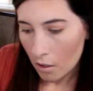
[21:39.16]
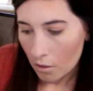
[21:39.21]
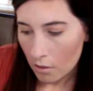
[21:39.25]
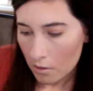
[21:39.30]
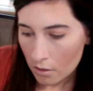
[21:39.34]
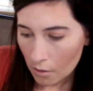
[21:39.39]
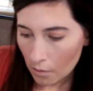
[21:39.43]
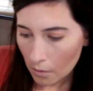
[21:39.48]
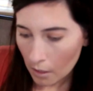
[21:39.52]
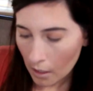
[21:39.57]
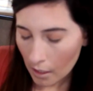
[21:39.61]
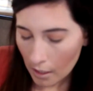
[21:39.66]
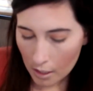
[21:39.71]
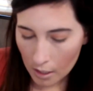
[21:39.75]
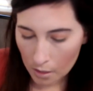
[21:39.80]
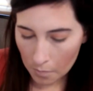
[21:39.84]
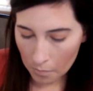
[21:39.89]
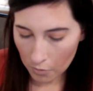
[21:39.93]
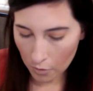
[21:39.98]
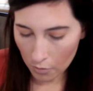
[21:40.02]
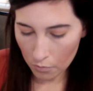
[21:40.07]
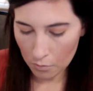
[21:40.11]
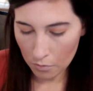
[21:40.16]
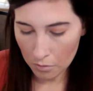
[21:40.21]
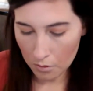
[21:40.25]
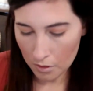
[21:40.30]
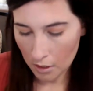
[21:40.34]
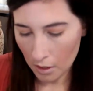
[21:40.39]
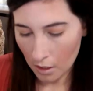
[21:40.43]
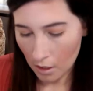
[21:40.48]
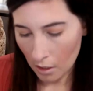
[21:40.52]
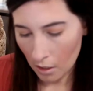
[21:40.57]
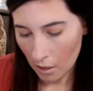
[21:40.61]
So I am
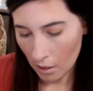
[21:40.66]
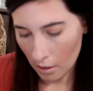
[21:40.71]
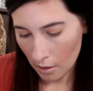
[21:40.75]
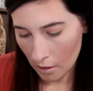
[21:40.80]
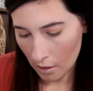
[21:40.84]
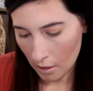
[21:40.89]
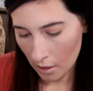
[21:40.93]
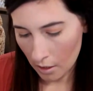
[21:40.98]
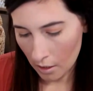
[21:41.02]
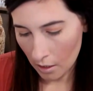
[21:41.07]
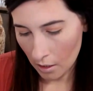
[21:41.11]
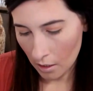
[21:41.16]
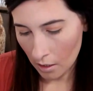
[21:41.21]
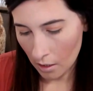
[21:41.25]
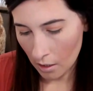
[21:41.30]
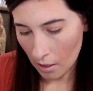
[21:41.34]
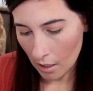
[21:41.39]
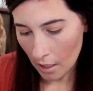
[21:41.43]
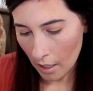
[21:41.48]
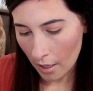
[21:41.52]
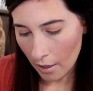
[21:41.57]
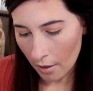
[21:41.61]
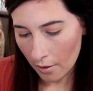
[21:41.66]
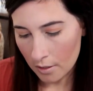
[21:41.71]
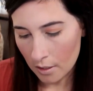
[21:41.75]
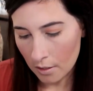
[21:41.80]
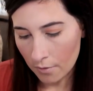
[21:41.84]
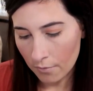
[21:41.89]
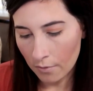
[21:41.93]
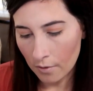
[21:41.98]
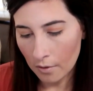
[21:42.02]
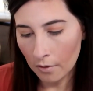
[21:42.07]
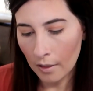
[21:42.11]
using the House
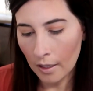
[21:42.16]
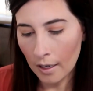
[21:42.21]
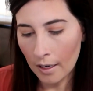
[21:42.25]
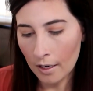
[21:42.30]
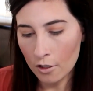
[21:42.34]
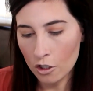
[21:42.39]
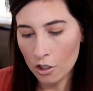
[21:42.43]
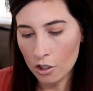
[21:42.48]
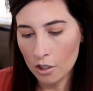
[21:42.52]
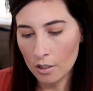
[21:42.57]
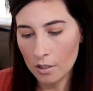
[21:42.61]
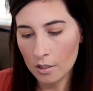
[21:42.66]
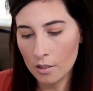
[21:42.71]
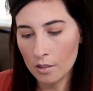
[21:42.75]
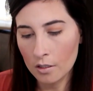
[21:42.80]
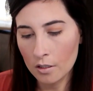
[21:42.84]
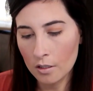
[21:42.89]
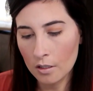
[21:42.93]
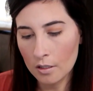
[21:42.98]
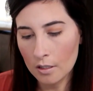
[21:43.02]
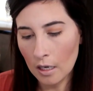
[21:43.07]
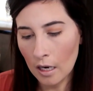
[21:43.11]
of Lashes